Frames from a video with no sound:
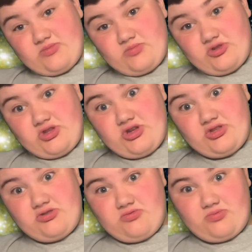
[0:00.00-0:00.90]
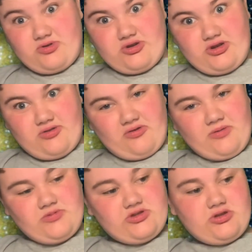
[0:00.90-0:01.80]
stay tuned for another
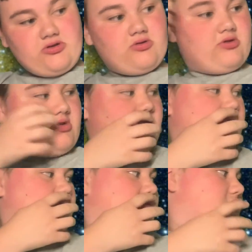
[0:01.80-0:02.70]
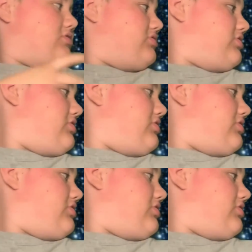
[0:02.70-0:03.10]
episode. Cause